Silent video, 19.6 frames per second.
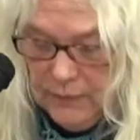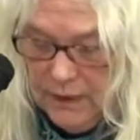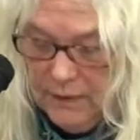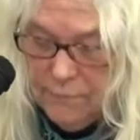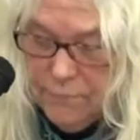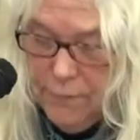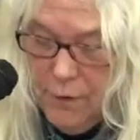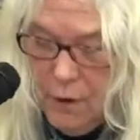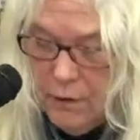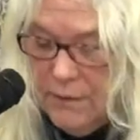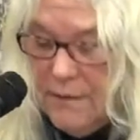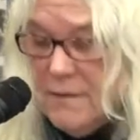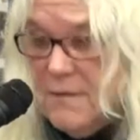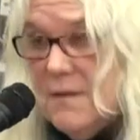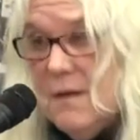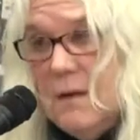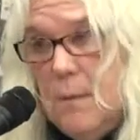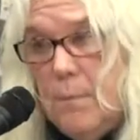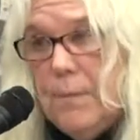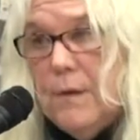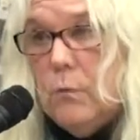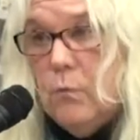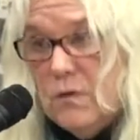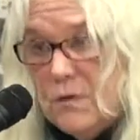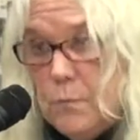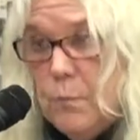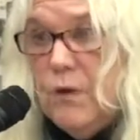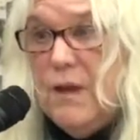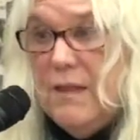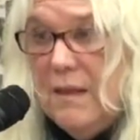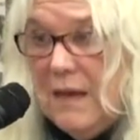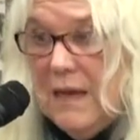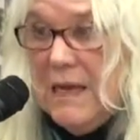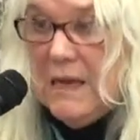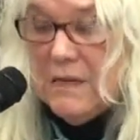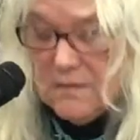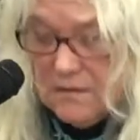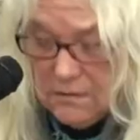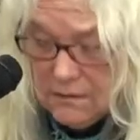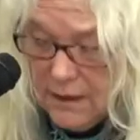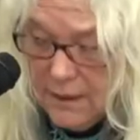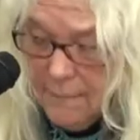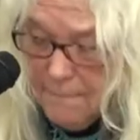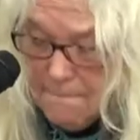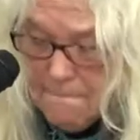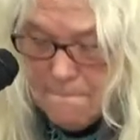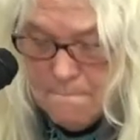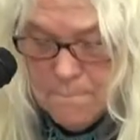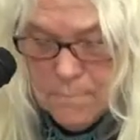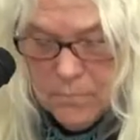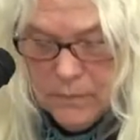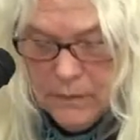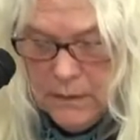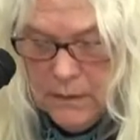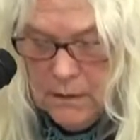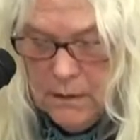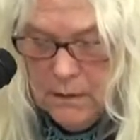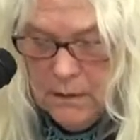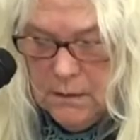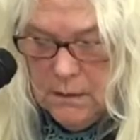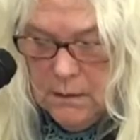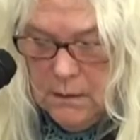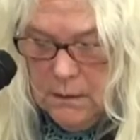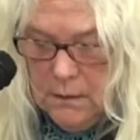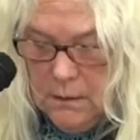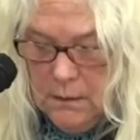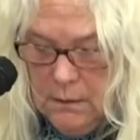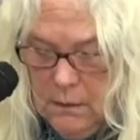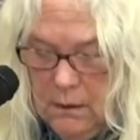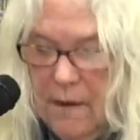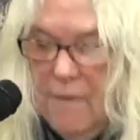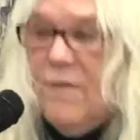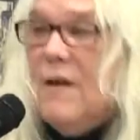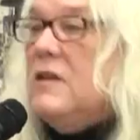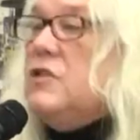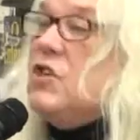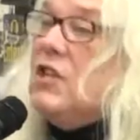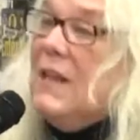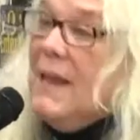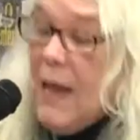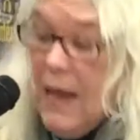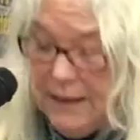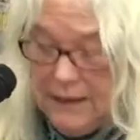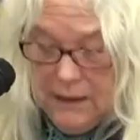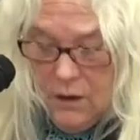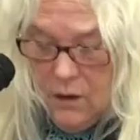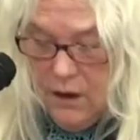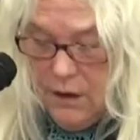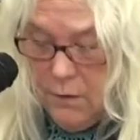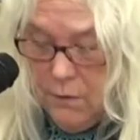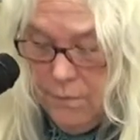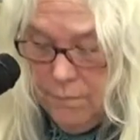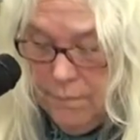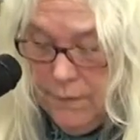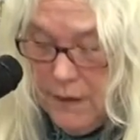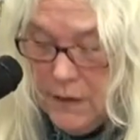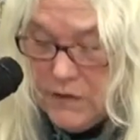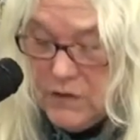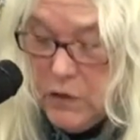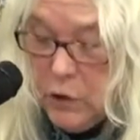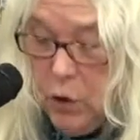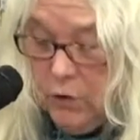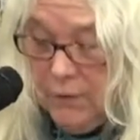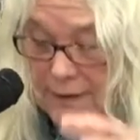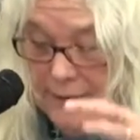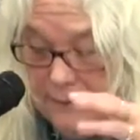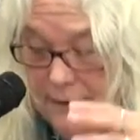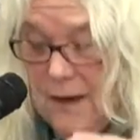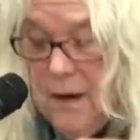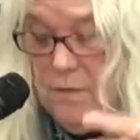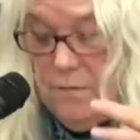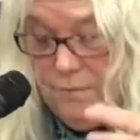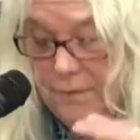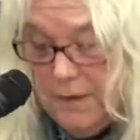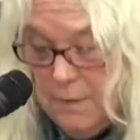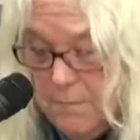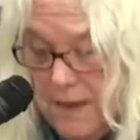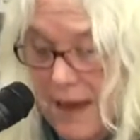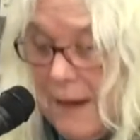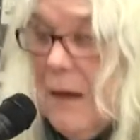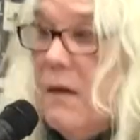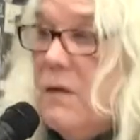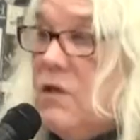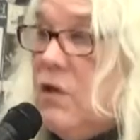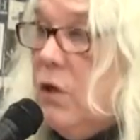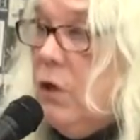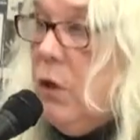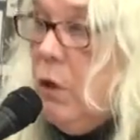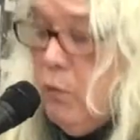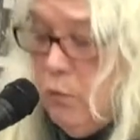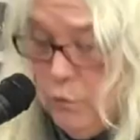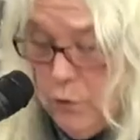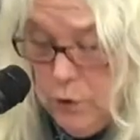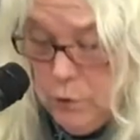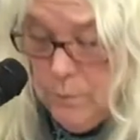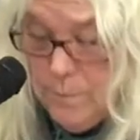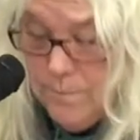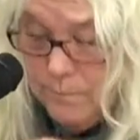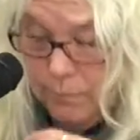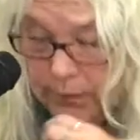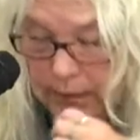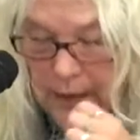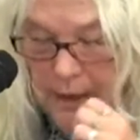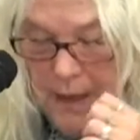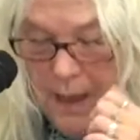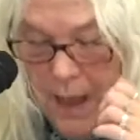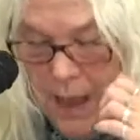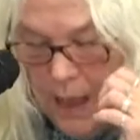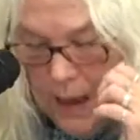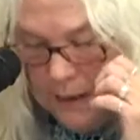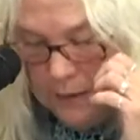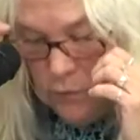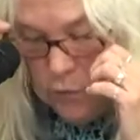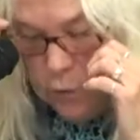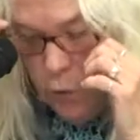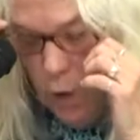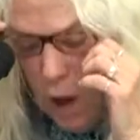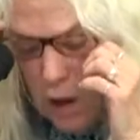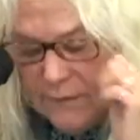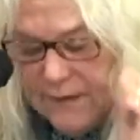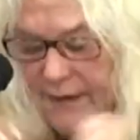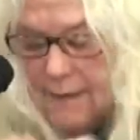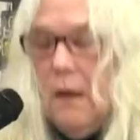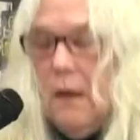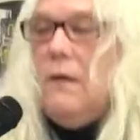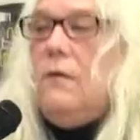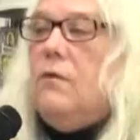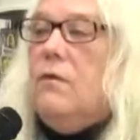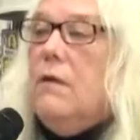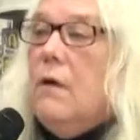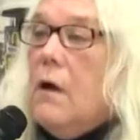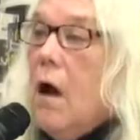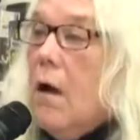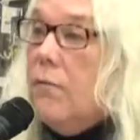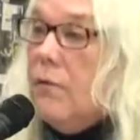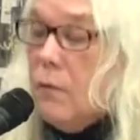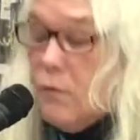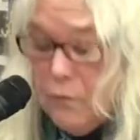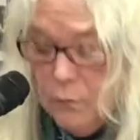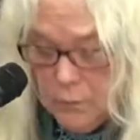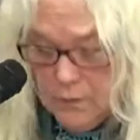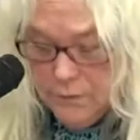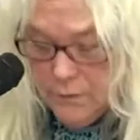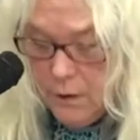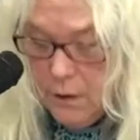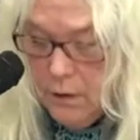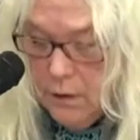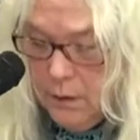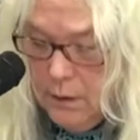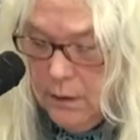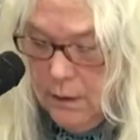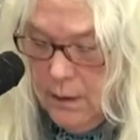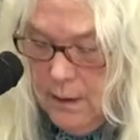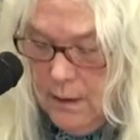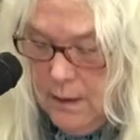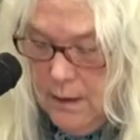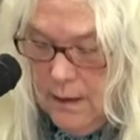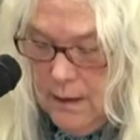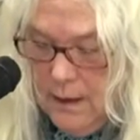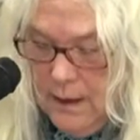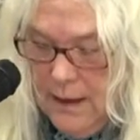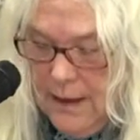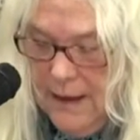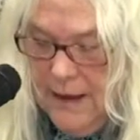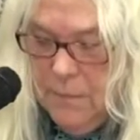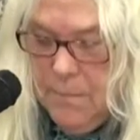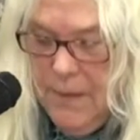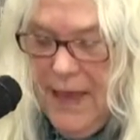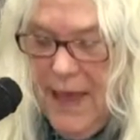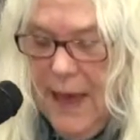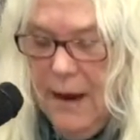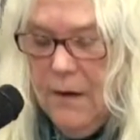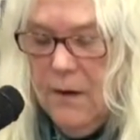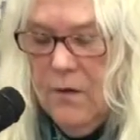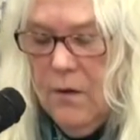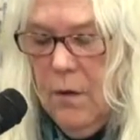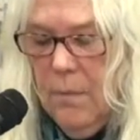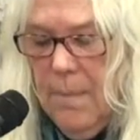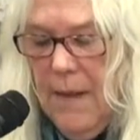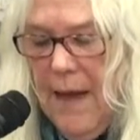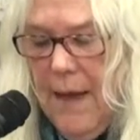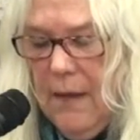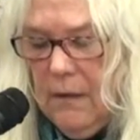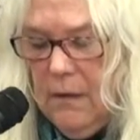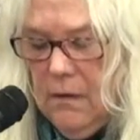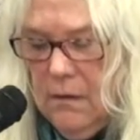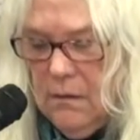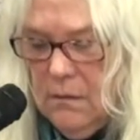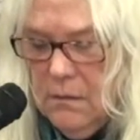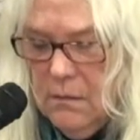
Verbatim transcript: and fallen asleep and was breathing easily. Eventually, I carried her very slowly and carefully back into her room and crawled under the covers with her and patted her back